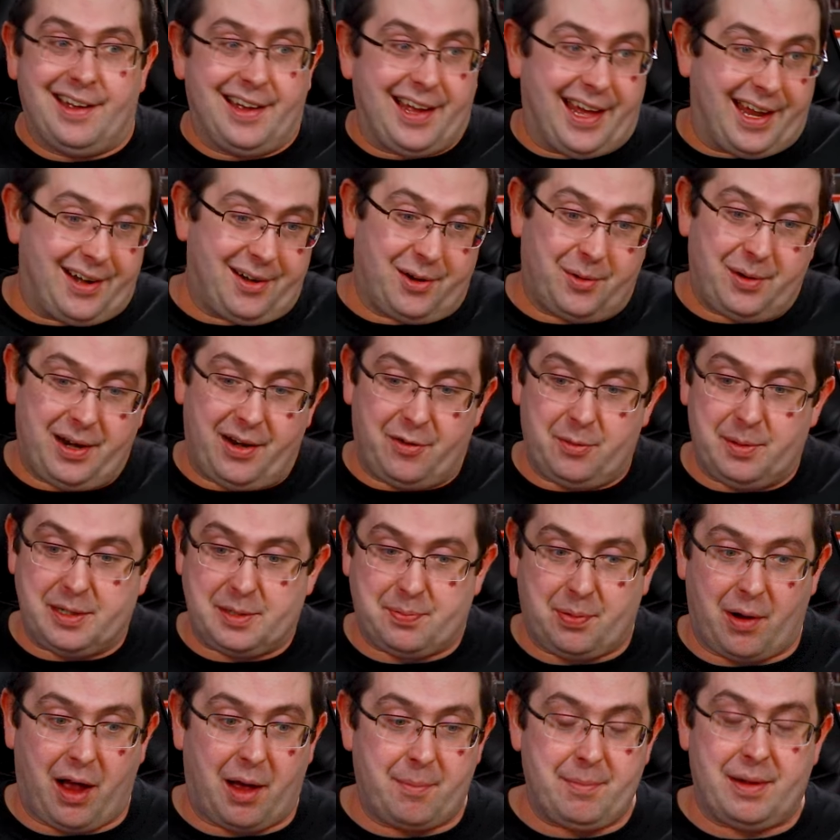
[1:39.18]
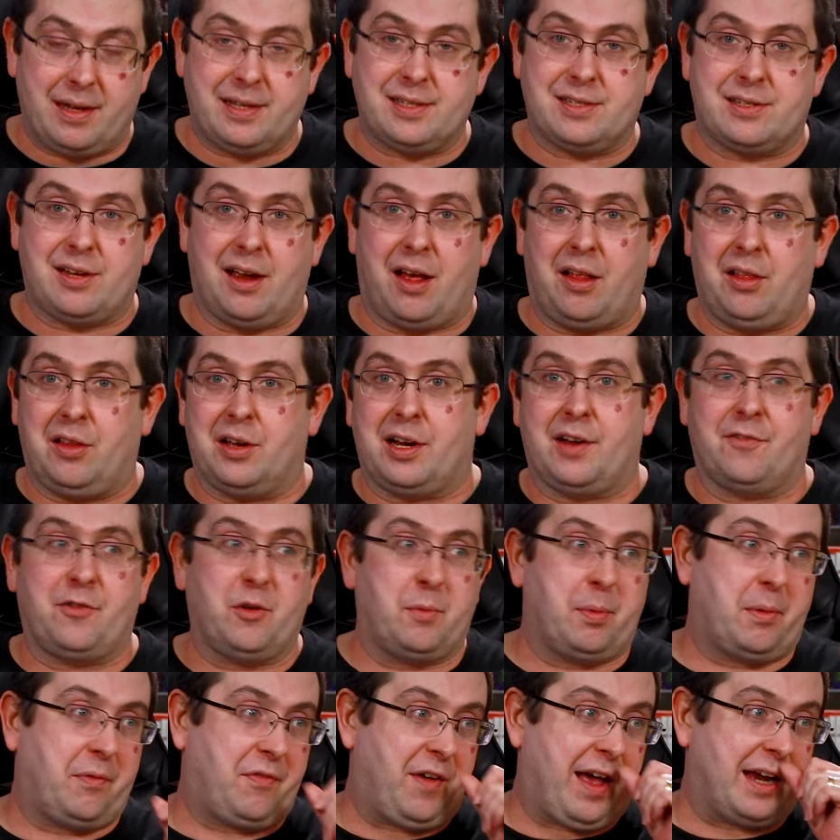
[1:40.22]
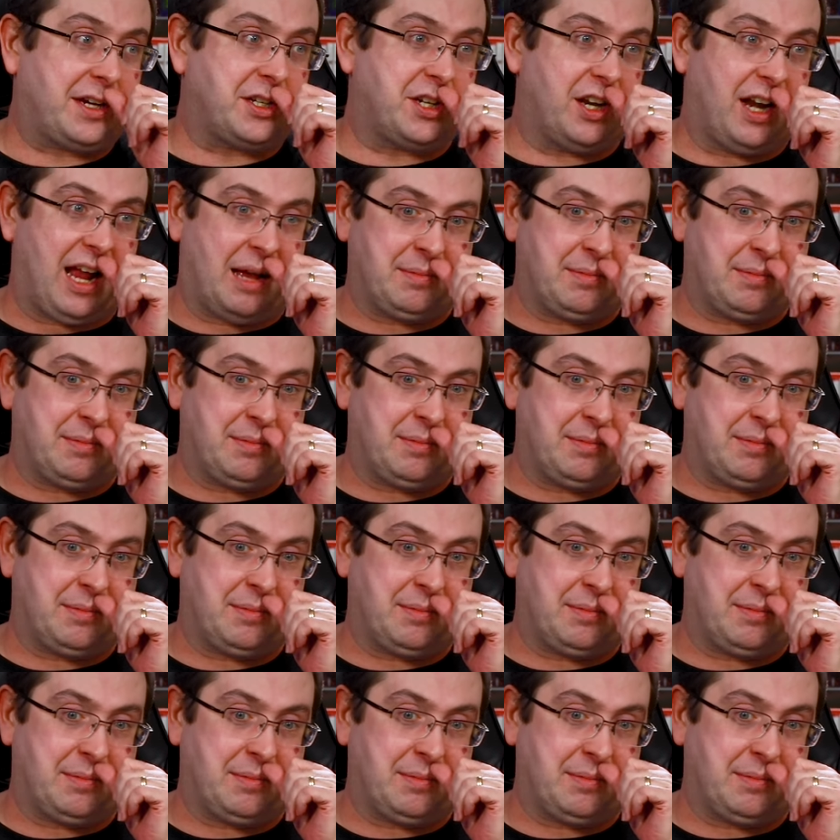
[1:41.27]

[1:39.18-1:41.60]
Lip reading: I don't know what everybody's problem is. Y'all looking for perfection.